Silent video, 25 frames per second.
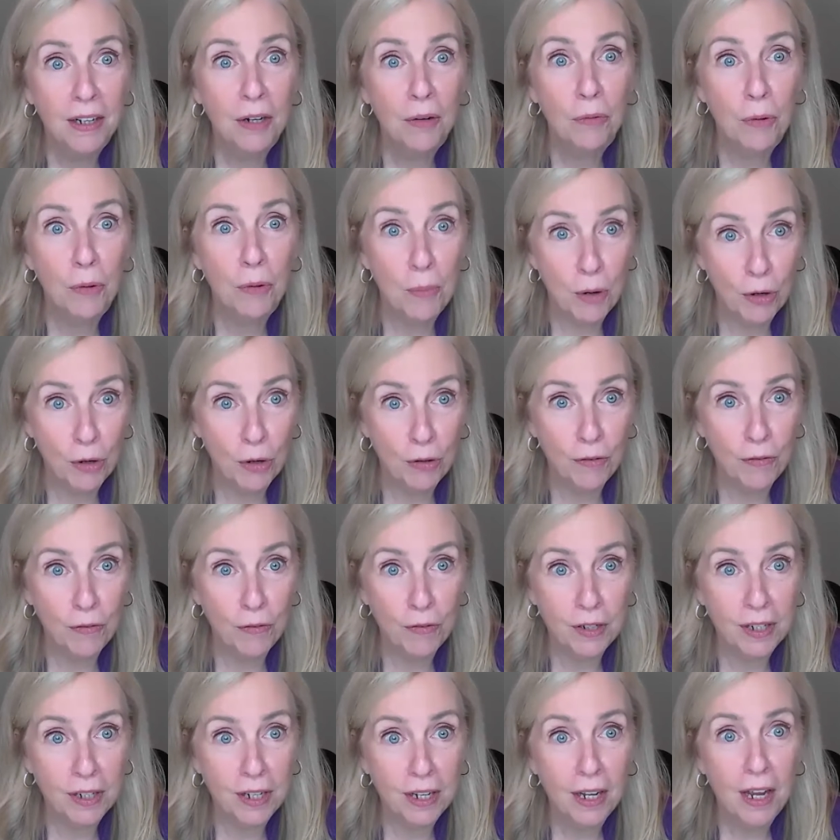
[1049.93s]

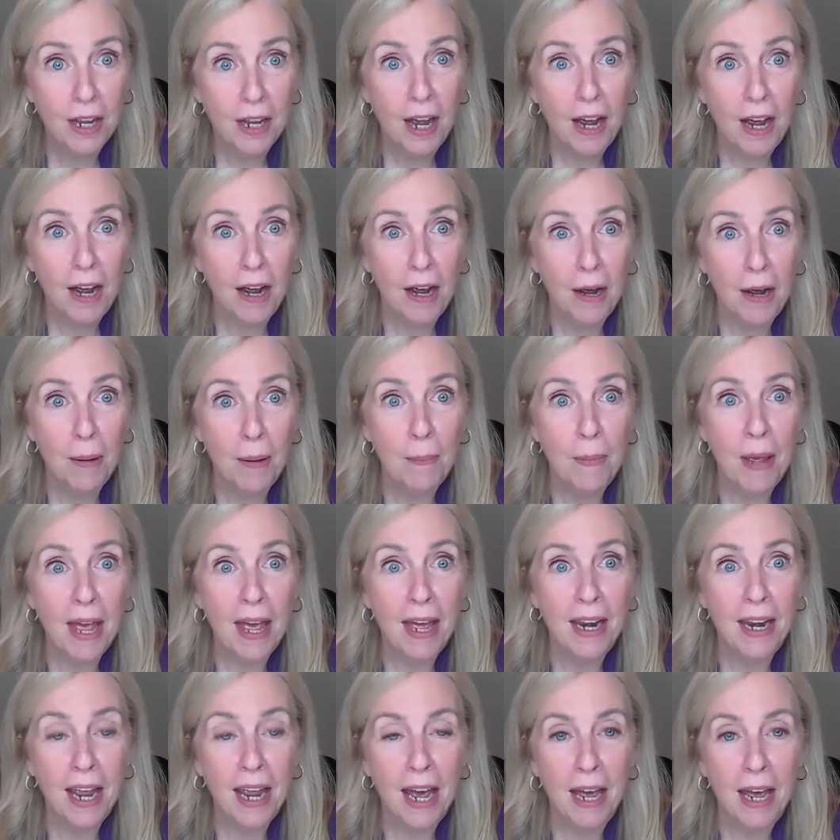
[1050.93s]
removed
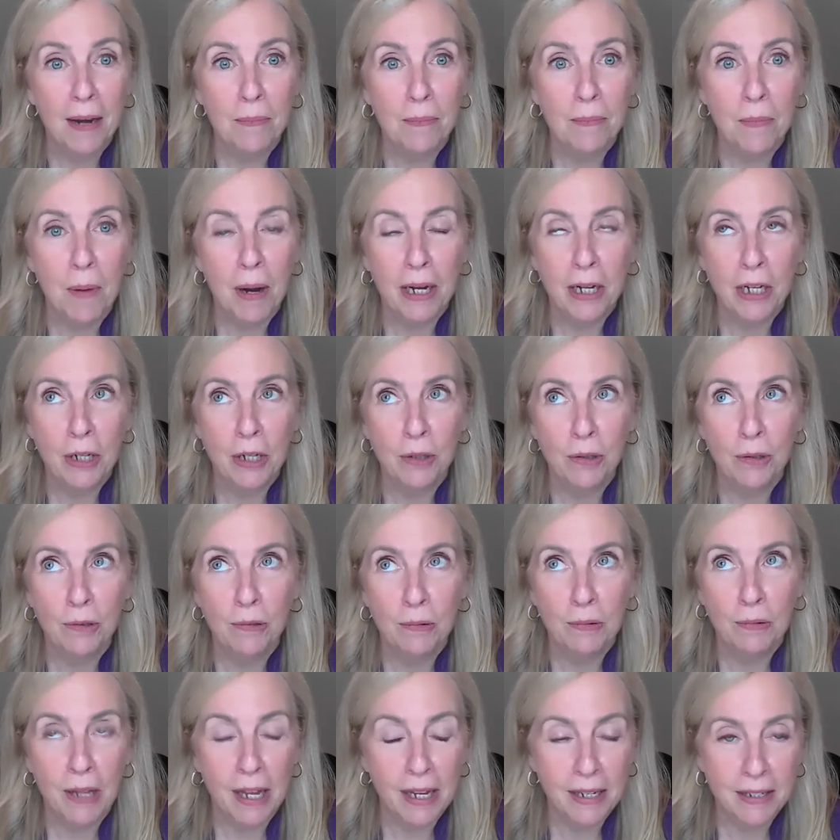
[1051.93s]
and had my
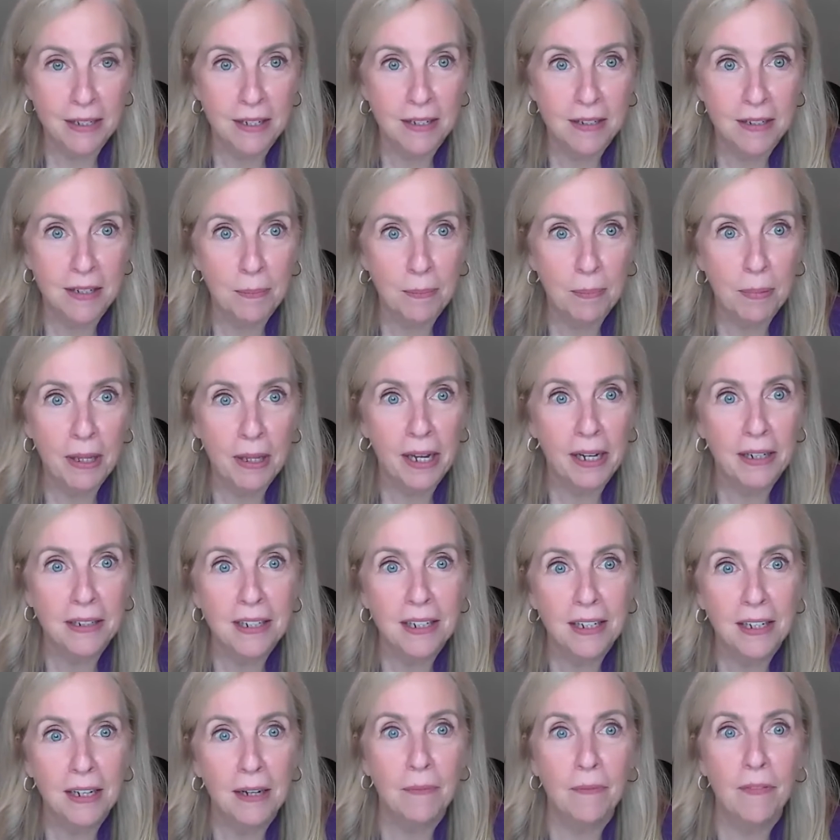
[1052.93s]
new lenses
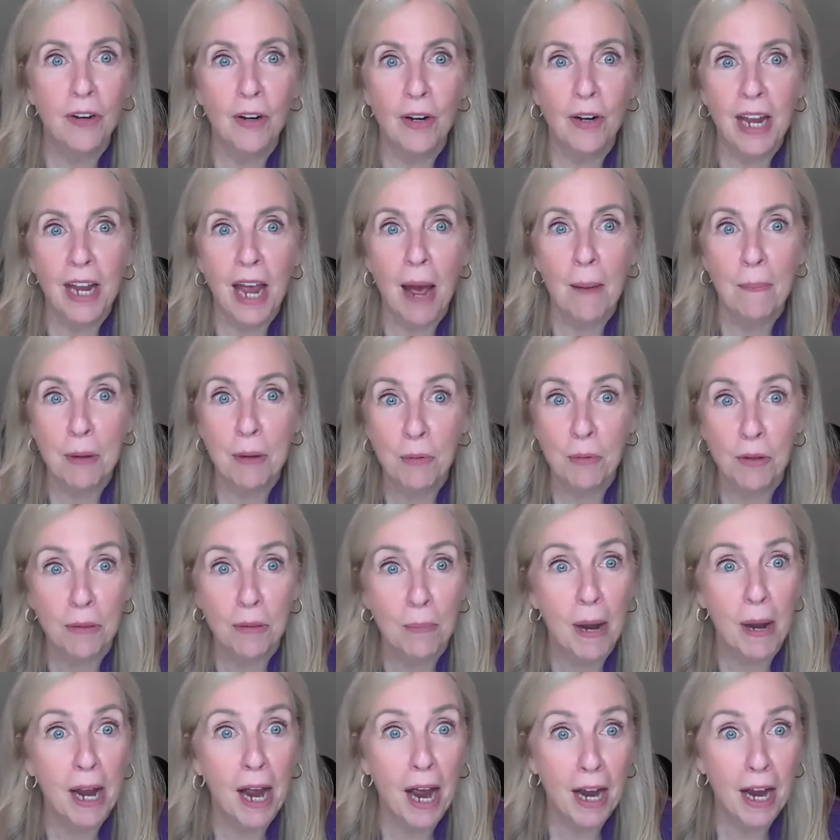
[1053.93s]
implanted, and I'm very happy with
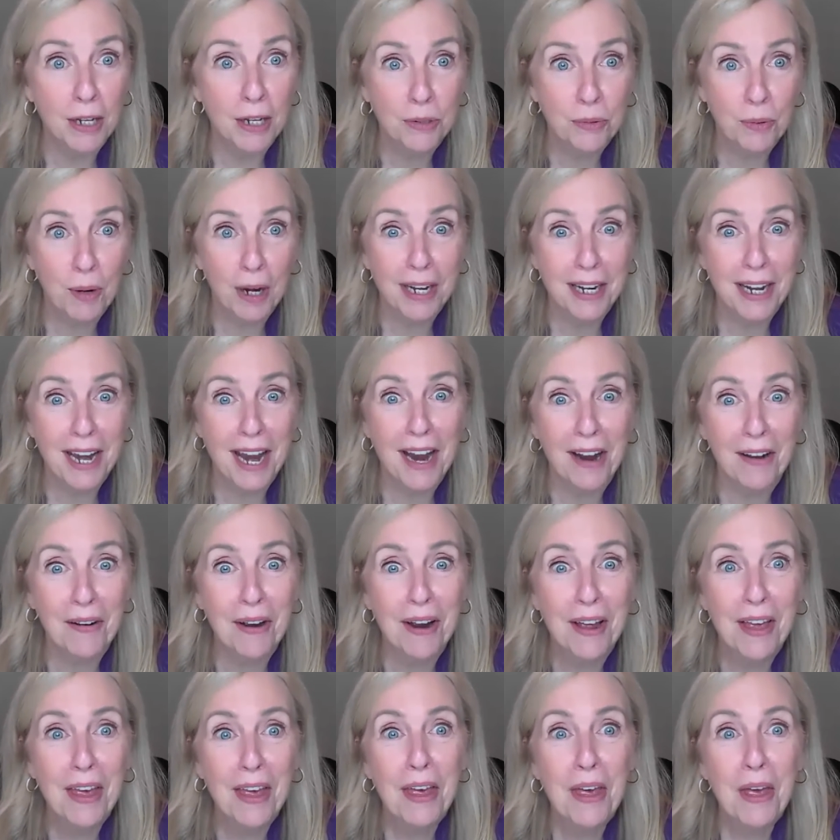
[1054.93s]
my eyes right now.
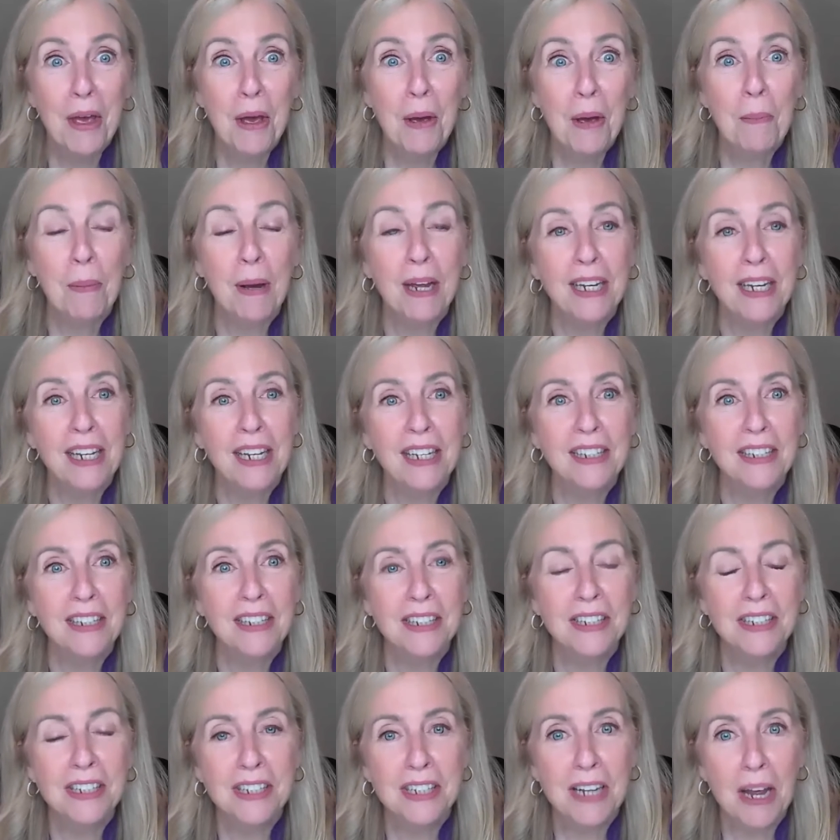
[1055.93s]
But
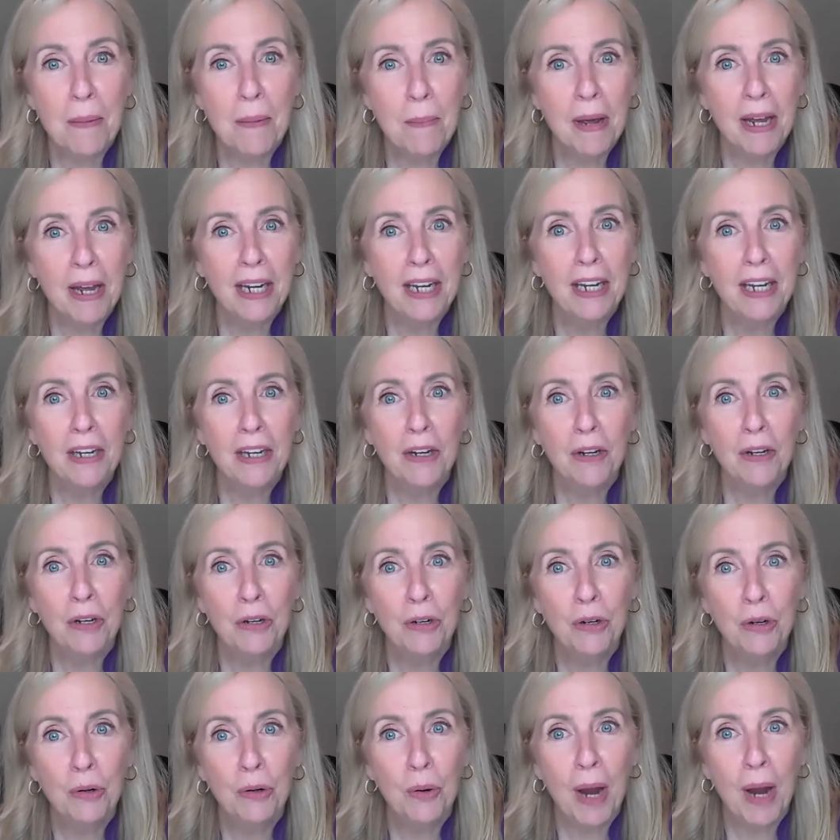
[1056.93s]
does somebody
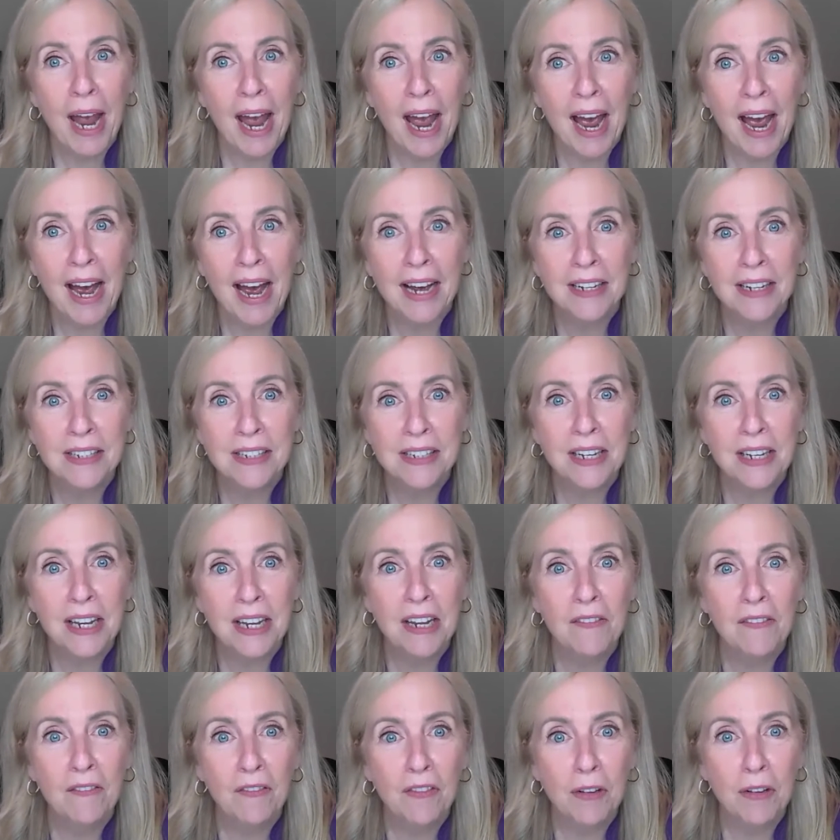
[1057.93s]
who has
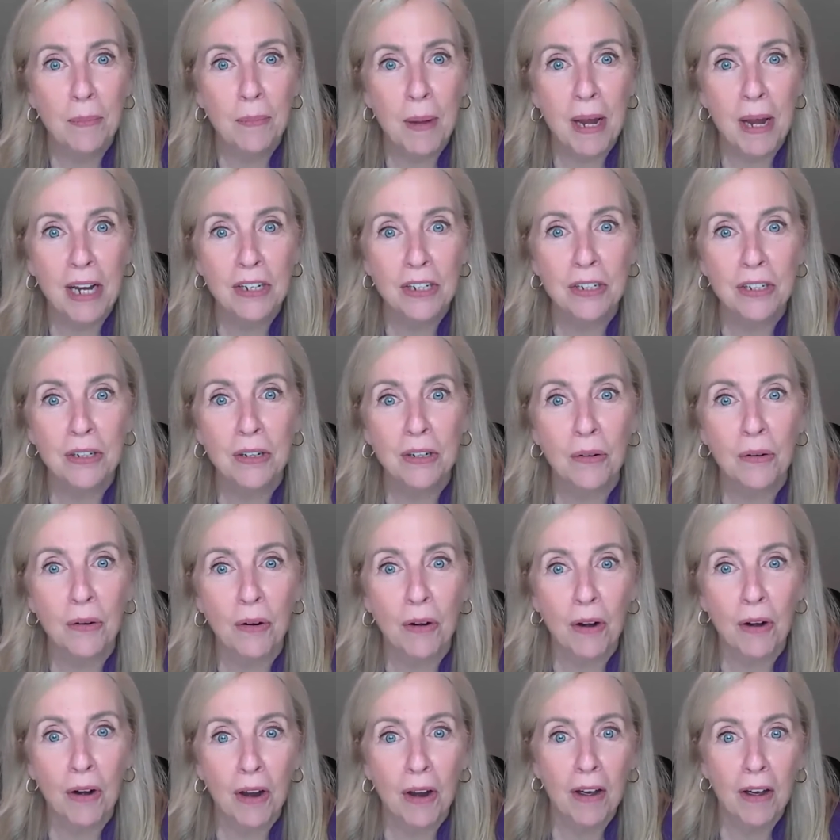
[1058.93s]
inflammation
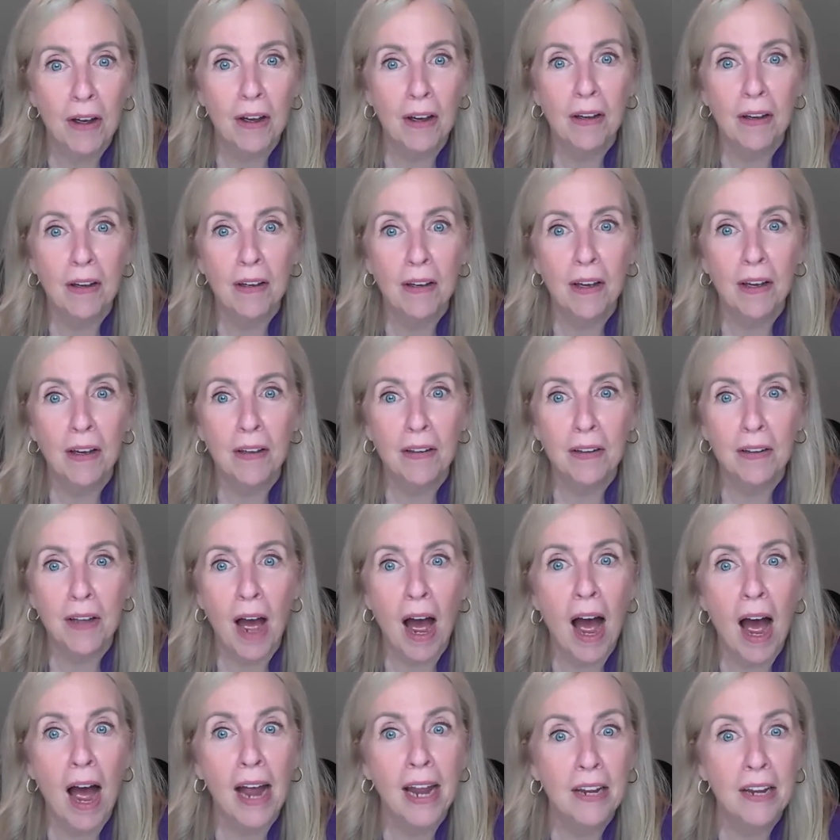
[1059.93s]
or
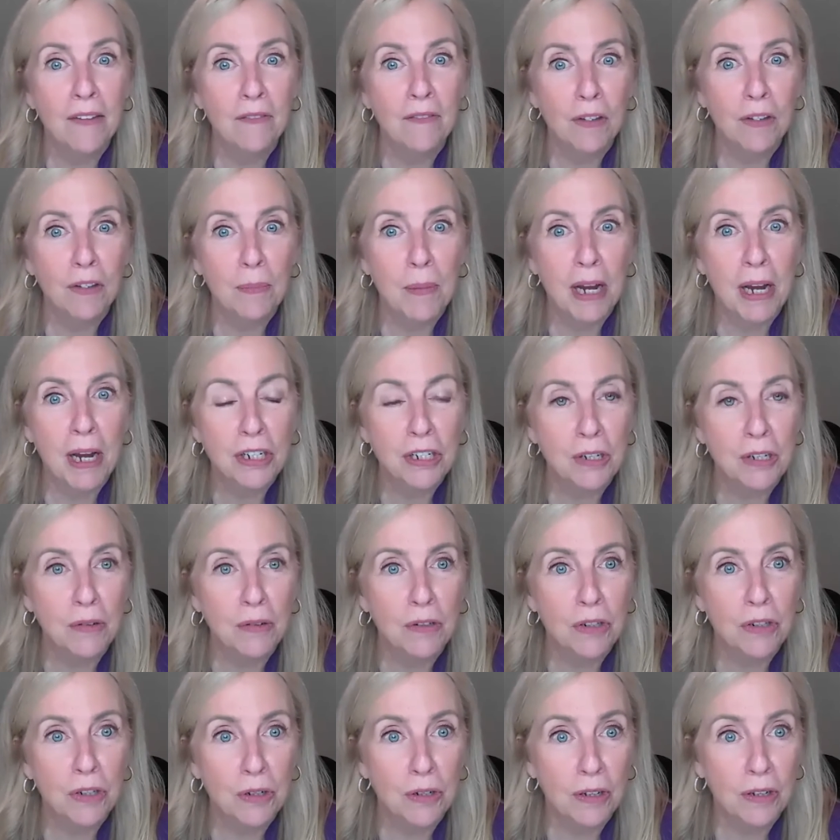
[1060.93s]
eye inflammation
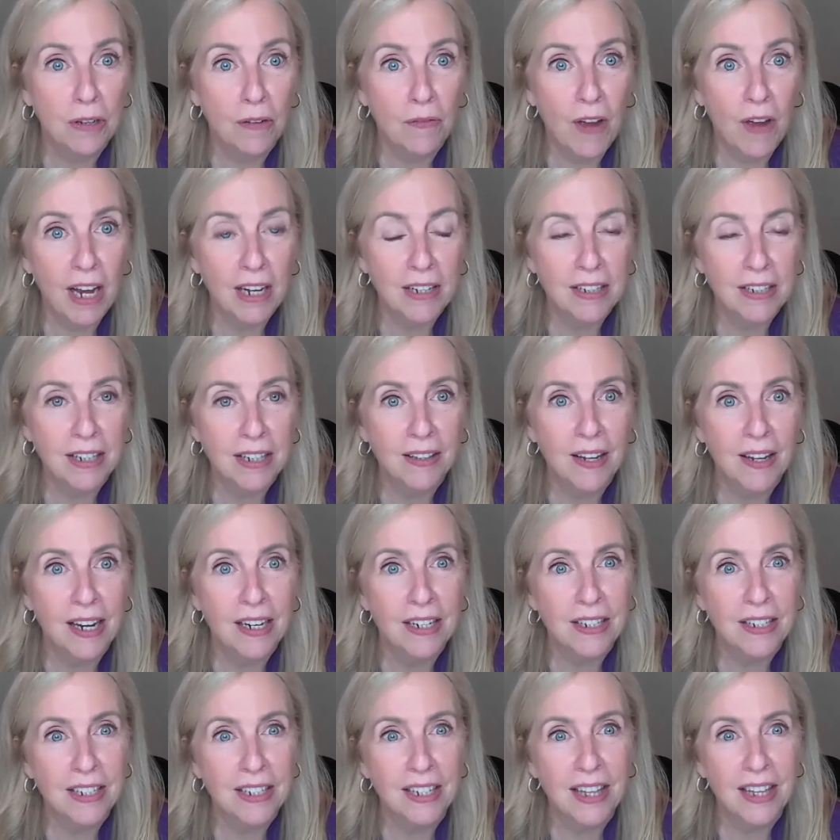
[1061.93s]
due to the
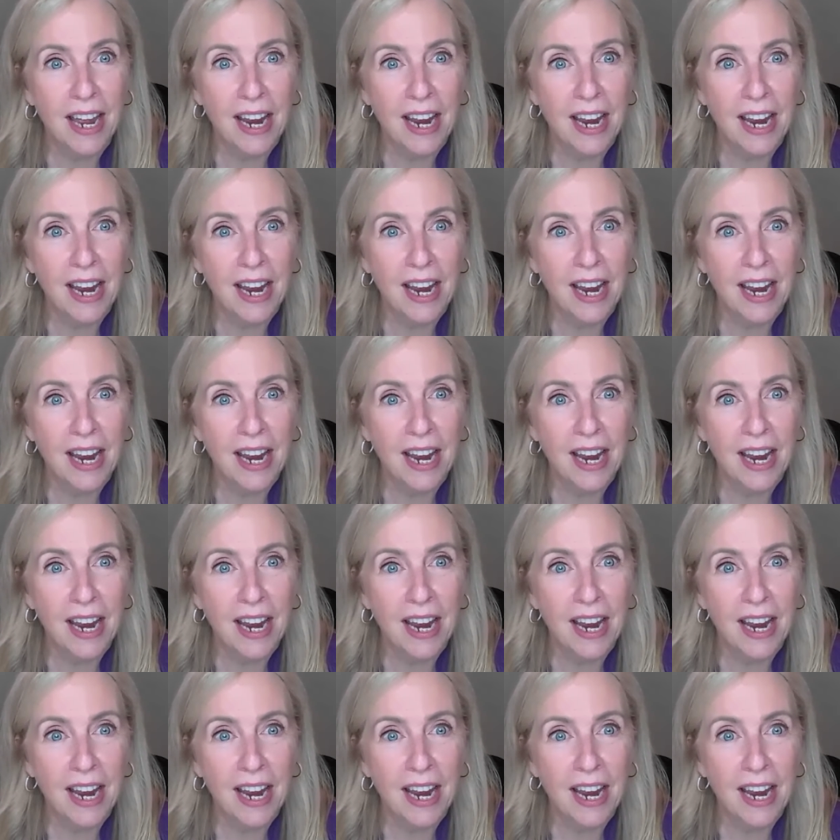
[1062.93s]
vasculitis,